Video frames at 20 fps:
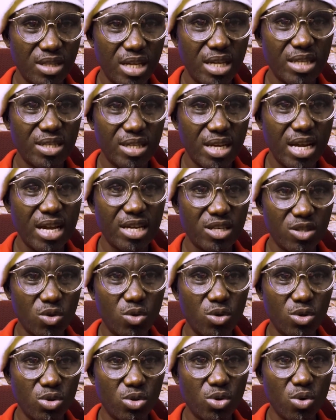Nigeria is
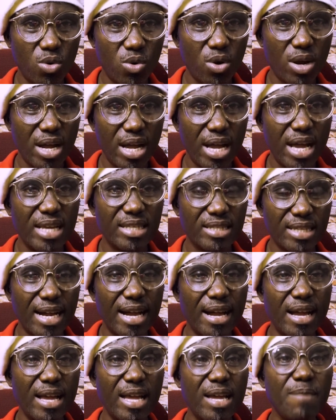going to
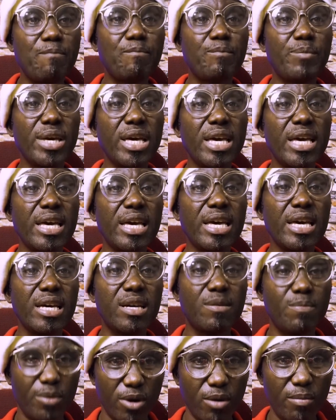enter a
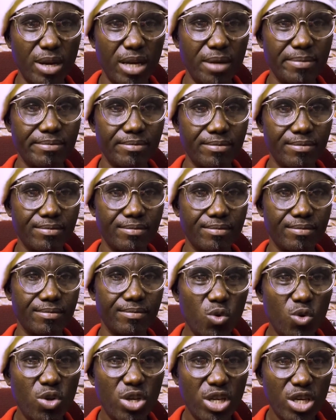big problem.
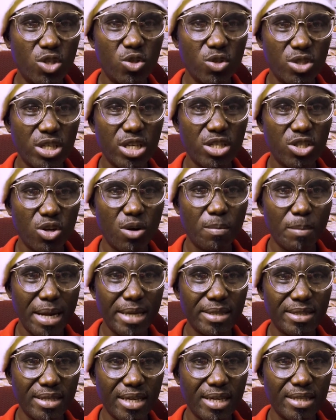You need to change your
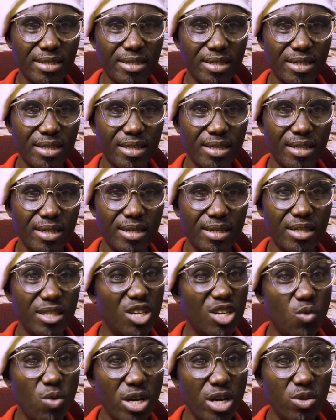mindset,
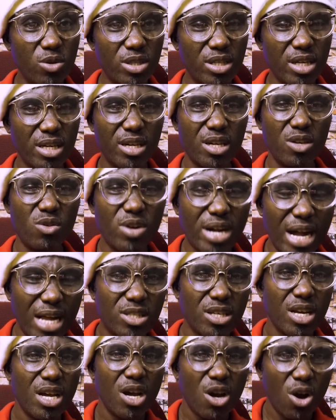the way you think. Look
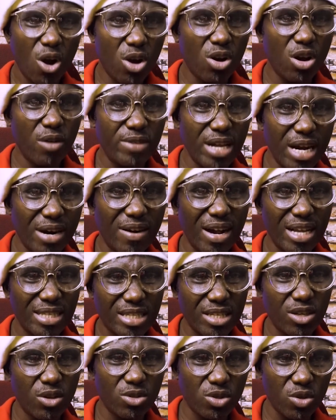at all of them
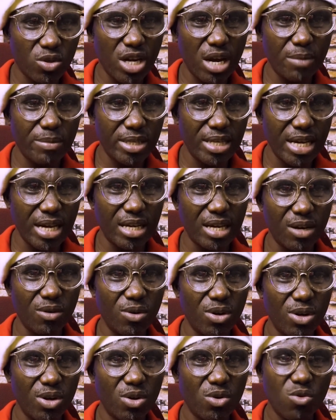ranting on social media
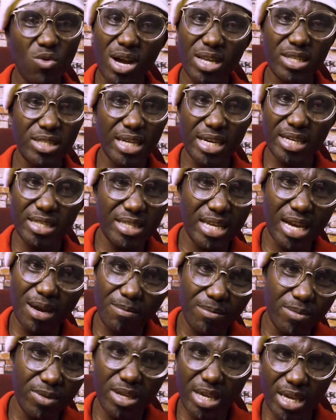now. Go and check
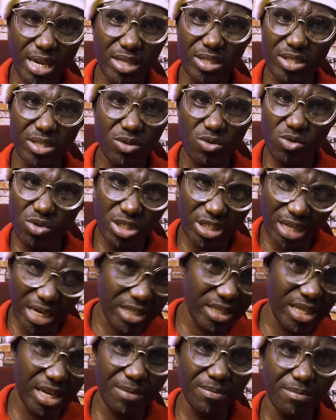their age.
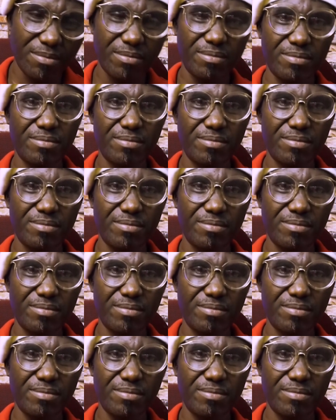Check them.